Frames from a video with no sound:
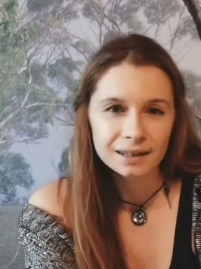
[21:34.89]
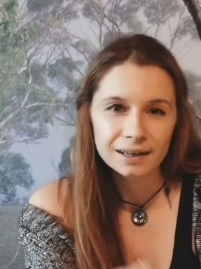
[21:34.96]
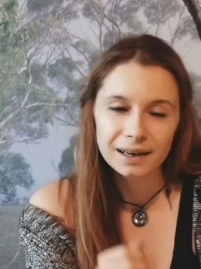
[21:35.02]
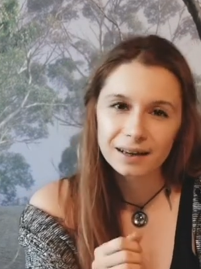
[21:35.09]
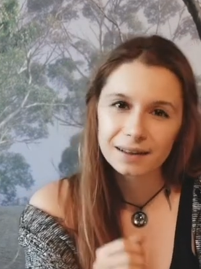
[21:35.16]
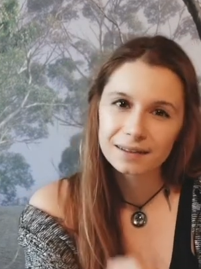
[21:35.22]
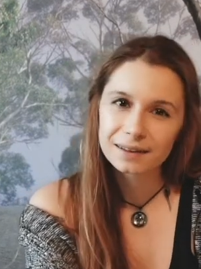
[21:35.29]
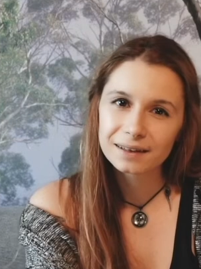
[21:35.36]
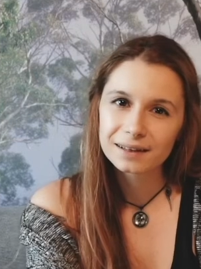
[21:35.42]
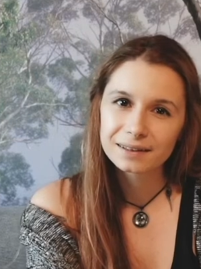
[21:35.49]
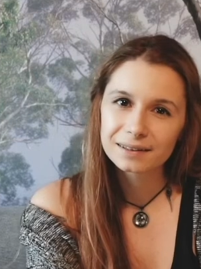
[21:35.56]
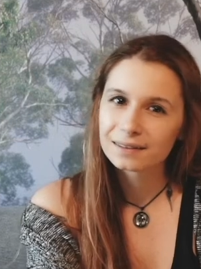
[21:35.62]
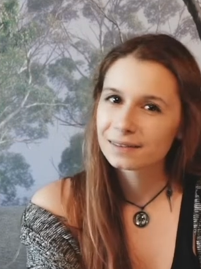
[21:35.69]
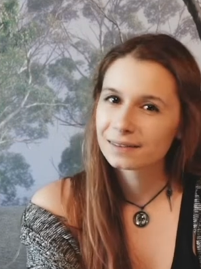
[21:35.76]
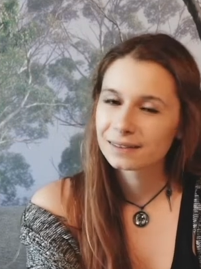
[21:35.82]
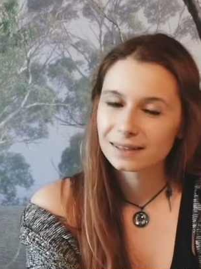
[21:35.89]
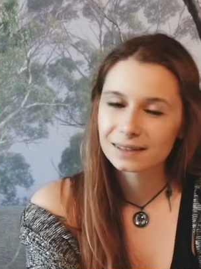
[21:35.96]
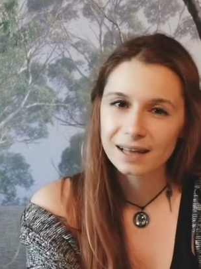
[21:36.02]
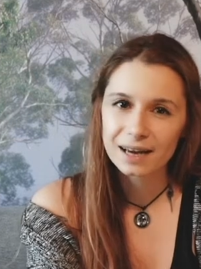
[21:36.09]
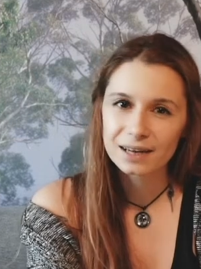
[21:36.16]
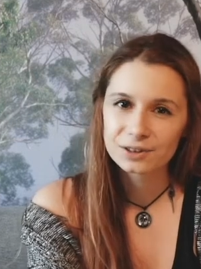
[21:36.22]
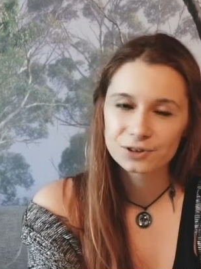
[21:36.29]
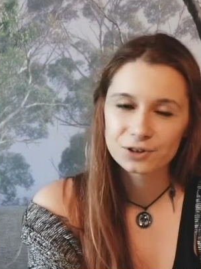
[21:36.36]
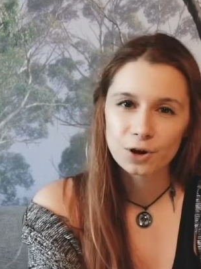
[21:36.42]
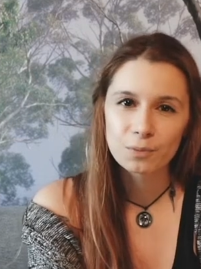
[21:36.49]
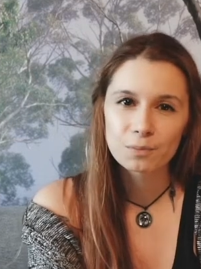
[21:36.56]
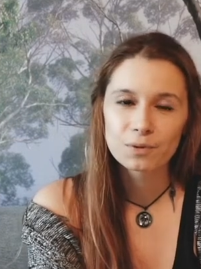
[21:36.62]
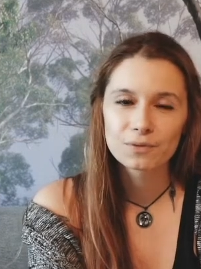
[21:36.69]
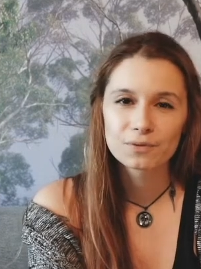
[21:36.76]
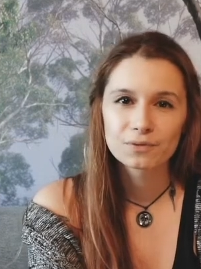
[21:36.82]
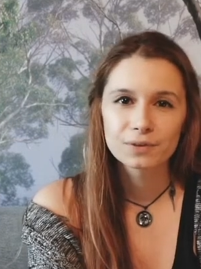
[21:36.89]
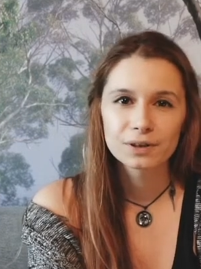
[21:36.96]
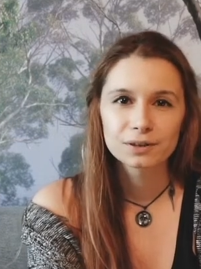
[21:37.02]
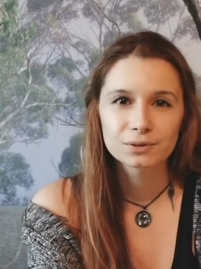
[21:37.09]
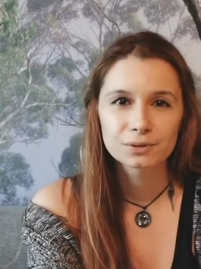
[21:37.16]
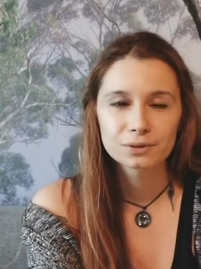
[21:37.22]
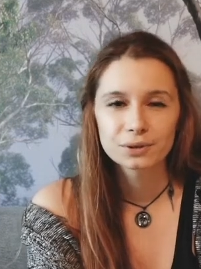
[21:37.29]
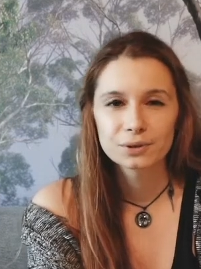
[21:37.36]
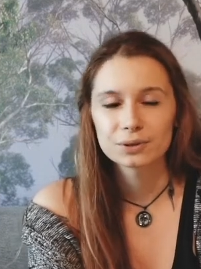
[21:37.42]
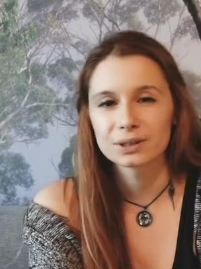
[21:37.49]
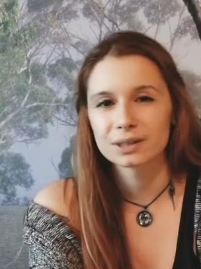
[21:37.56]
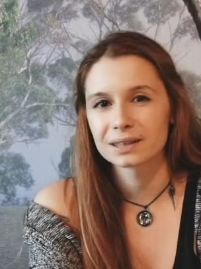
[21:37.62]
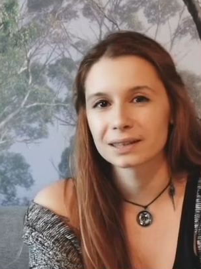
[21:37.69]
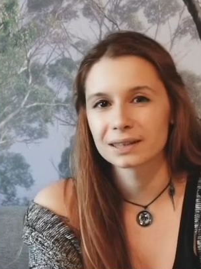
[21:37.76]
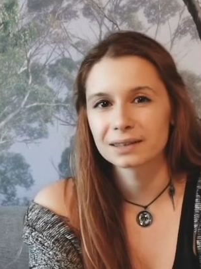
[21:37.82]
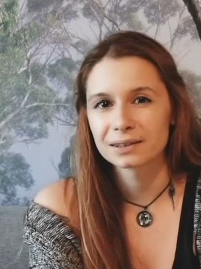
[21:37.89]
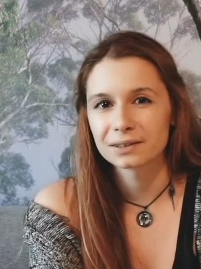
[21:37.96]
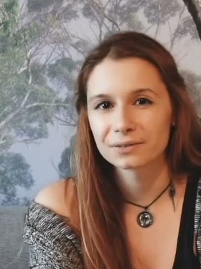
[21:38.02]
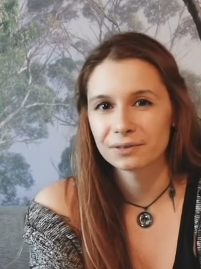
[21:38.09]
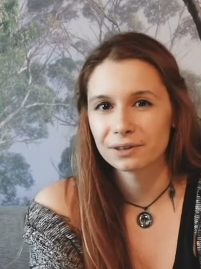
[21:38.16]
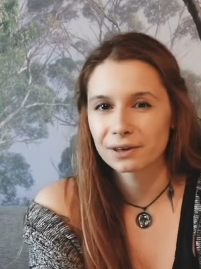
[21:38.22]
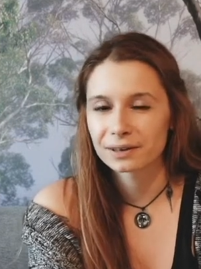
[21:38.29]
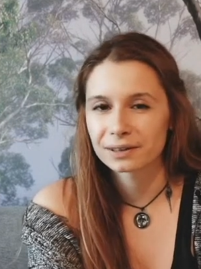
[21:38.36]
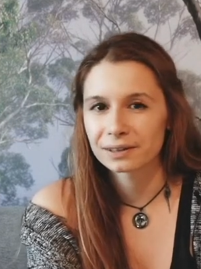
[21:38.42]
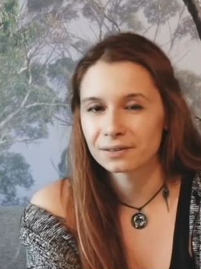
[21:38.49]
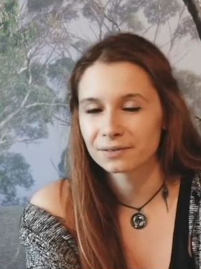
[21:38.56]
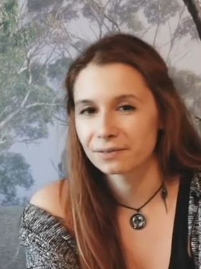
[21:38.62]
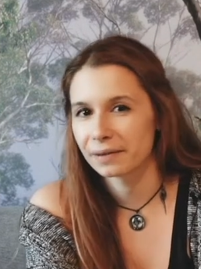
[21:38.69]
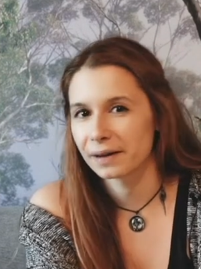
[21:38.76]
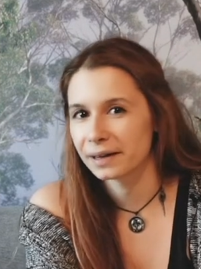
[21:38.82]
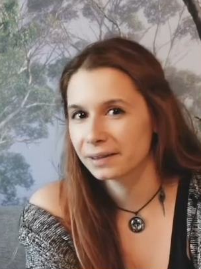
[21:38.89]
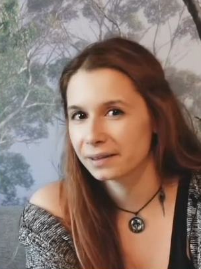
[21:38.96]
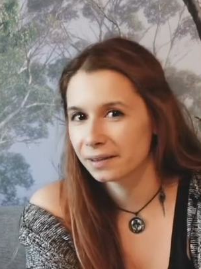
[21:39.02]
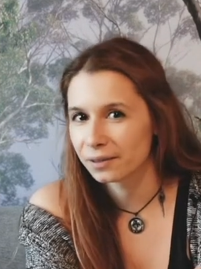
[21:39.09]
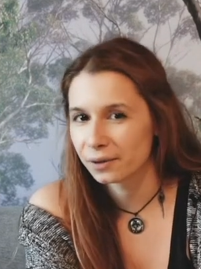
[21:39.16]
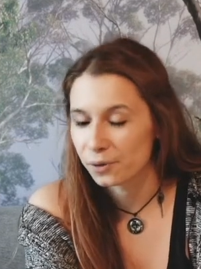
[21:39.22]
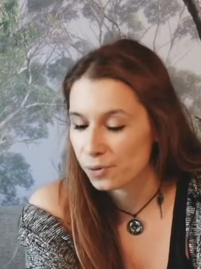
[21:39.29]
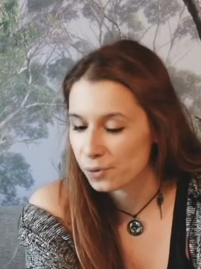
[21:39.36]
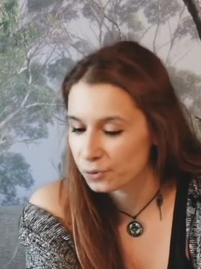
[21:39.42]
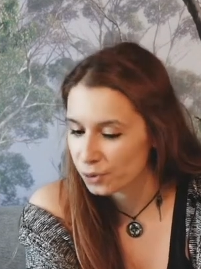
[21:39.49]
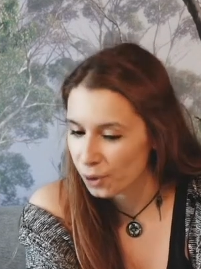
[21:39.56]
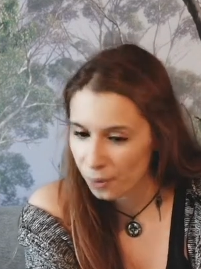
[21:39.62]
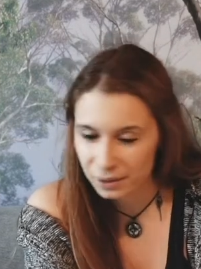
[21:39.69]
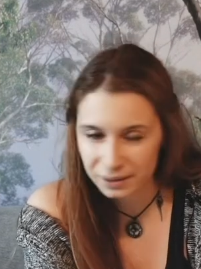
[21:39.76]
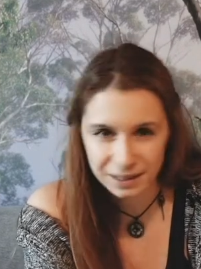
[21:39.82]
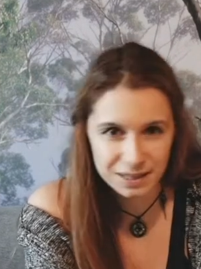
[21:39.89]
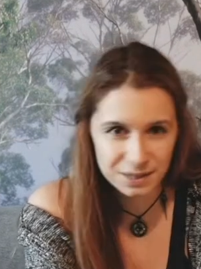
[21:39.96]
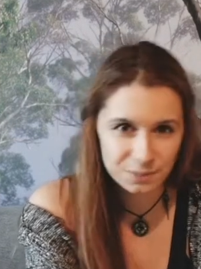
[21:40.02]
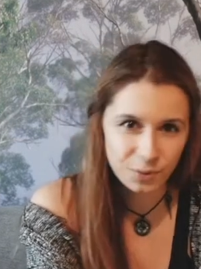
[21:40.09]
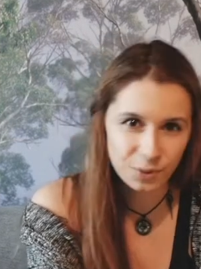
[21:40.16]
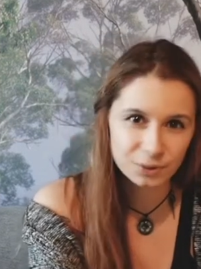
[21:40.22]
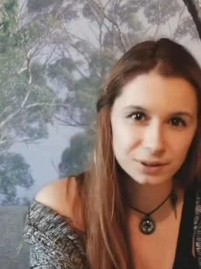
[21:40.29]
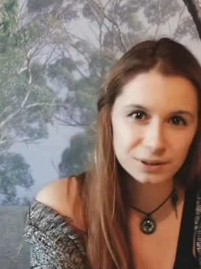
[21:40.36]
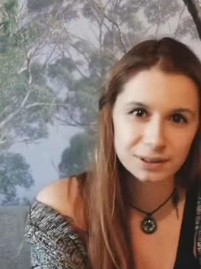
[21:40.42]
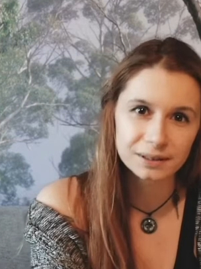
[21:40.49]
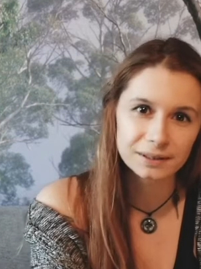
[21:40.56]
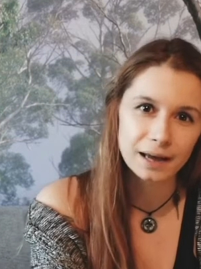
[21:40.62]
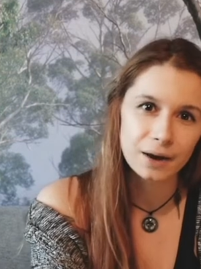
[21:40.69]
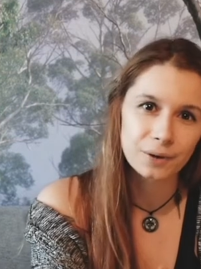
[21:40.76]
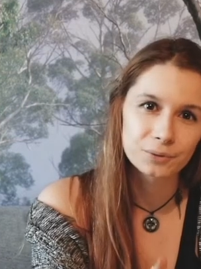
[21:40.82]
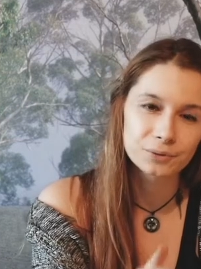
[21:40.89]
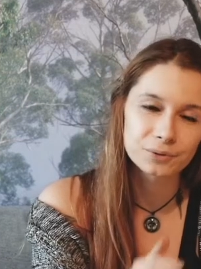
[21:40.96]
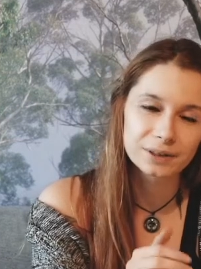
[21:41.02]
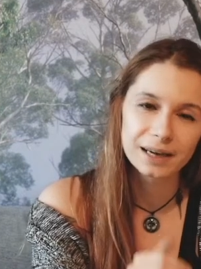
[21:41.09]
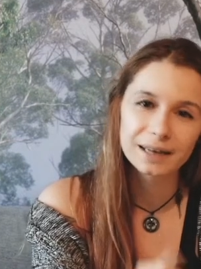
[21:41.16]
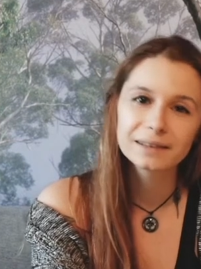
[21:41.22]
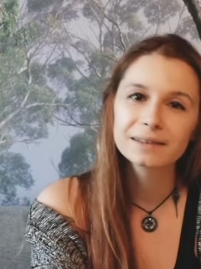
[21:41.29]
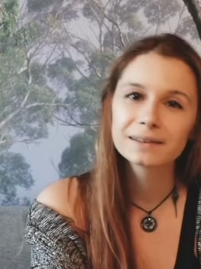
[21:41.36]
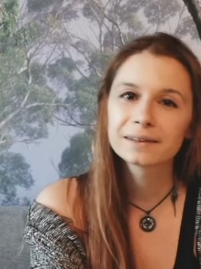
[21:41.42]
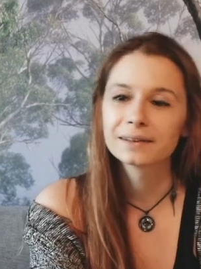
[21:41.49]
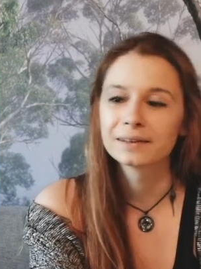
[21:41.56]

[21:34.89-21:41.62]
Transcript: I think it's a nice job of introducing the ta'veren effect, though no one has pointed it out yet.